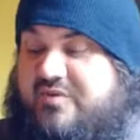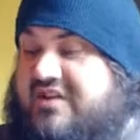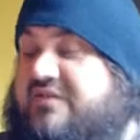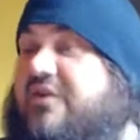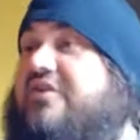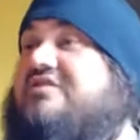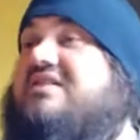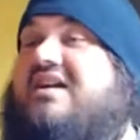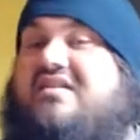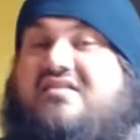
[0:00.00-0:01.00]
as far as
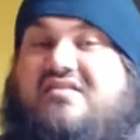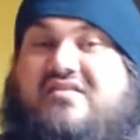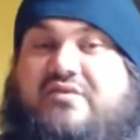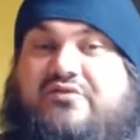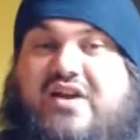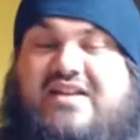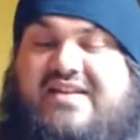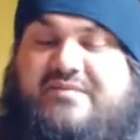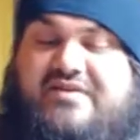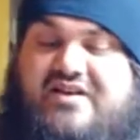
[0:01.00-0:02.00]
like trying to get
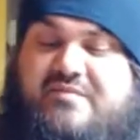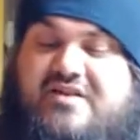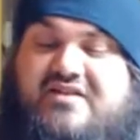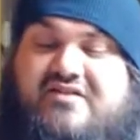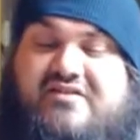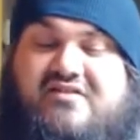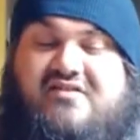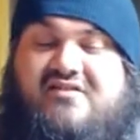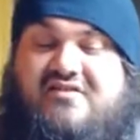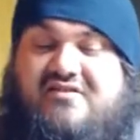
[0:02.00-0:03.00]
him to come here
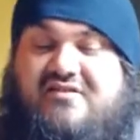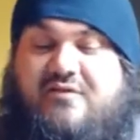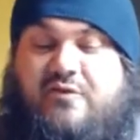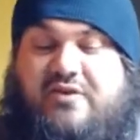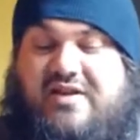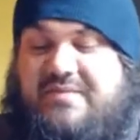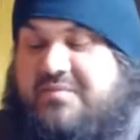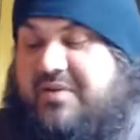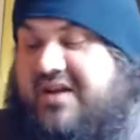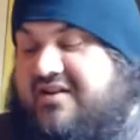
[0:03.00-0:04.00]
or let me
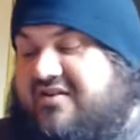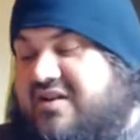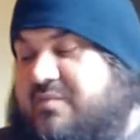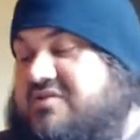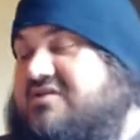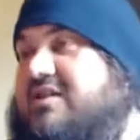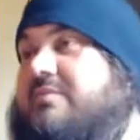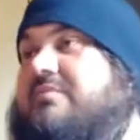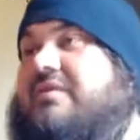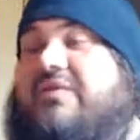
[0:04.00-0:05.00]
pet on him or
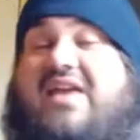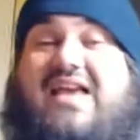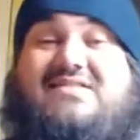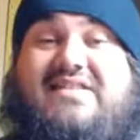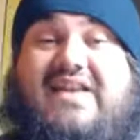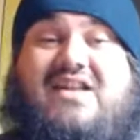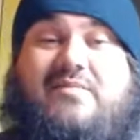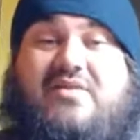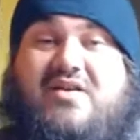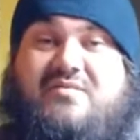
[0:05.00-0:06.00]
something, if he has to get up and
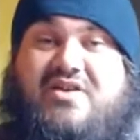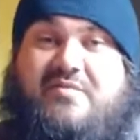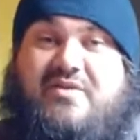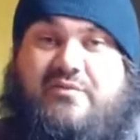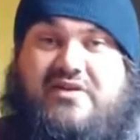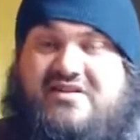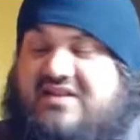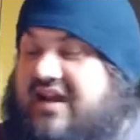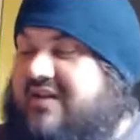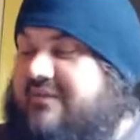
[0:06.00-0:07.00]
come to me when he's
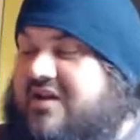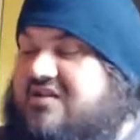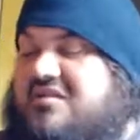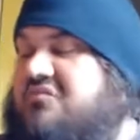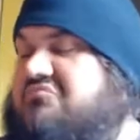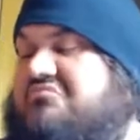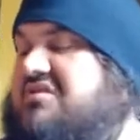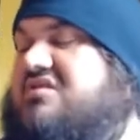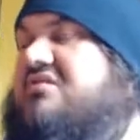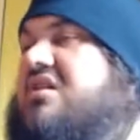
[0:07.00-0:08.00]
aggravated,
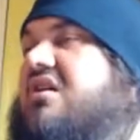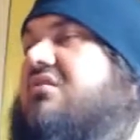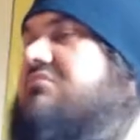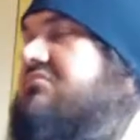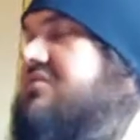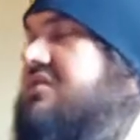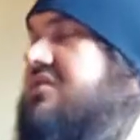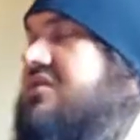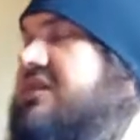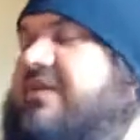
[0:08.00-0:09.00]
no.
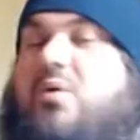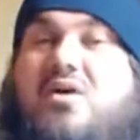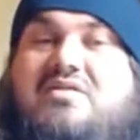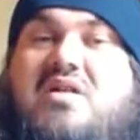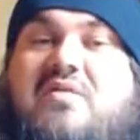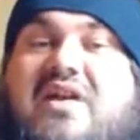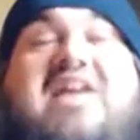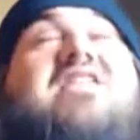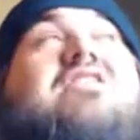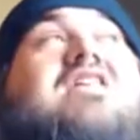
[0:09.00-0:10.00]
I walked over,
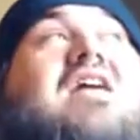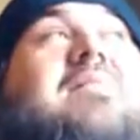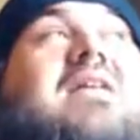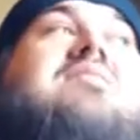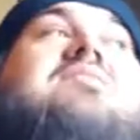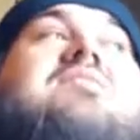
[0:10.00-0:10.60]
he'd look at me, he'd